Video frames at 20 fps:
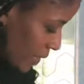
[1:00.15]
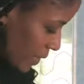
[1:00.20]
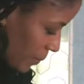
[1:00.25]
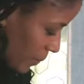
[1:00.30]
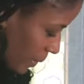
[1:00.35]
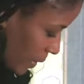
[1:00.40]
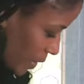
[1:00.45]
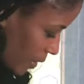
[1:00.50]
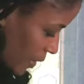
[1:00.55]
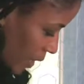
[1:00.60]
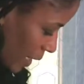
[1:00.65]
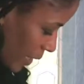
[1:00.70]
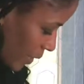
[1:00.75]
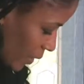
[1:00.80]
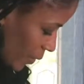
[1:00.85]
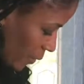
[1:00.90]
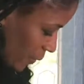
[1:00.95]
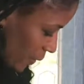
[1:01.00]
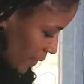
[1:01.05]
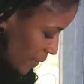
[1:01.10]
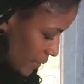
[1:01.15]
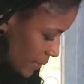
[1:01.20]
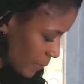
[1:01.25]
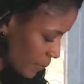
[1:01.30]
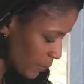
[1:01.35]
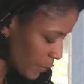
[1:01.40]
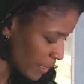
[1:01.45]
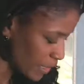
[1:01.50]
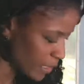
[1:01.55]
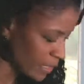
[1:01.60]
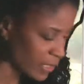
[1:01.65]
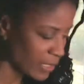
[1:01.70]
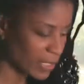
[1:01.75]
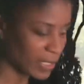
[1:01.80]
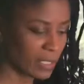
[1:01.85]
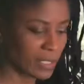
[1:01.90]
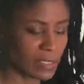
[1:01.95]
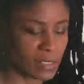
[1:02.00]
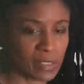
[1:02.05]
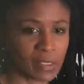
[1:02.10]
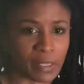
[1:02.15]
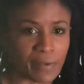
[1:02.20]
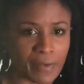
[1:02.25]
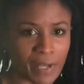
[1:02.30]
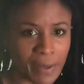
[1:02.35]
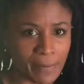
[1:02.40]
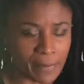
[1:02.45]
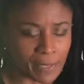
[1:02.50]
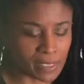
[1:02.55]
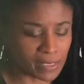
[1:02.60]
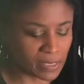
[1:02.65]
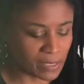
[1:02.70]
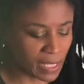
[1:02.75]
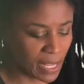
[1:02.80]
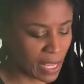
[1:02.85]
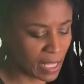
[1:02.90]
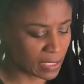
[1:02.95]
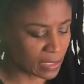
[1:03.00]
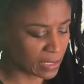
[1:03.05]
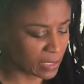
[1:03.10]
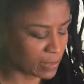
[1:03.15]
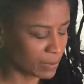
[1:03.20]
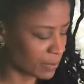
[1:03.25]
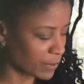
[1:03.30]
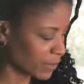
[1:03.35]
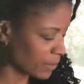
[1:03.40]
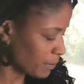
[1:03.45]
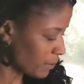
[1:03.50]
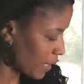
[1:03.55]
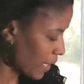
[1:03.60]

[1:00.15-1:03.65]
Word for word: It's been like a crazy week. So I've got my salad with